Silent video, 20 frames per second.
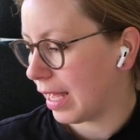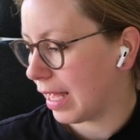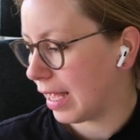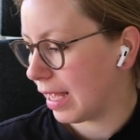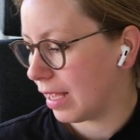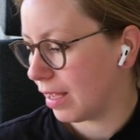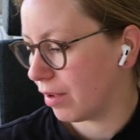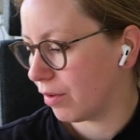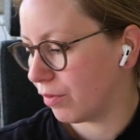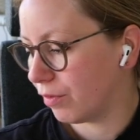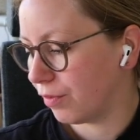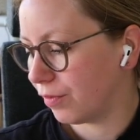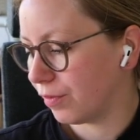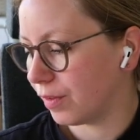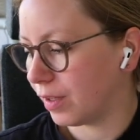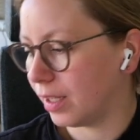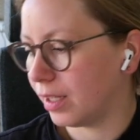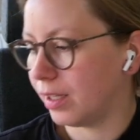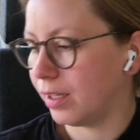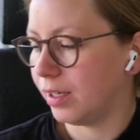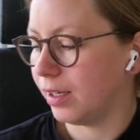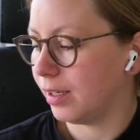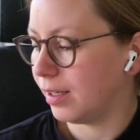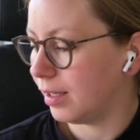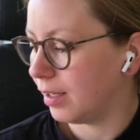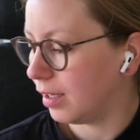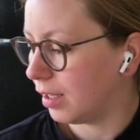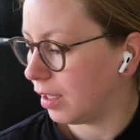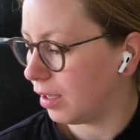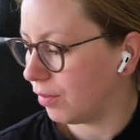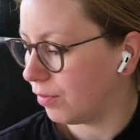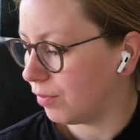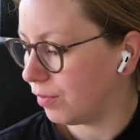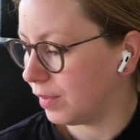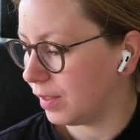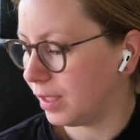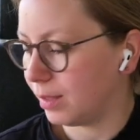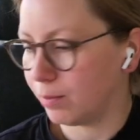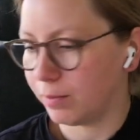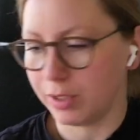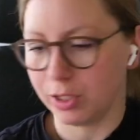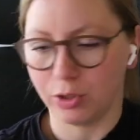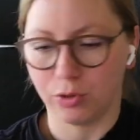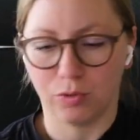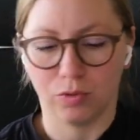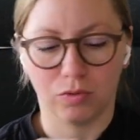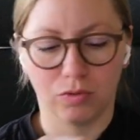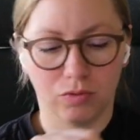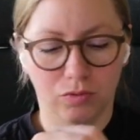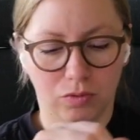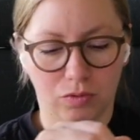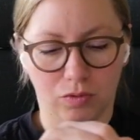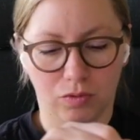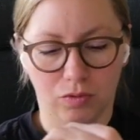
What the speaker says: have a lovely blue,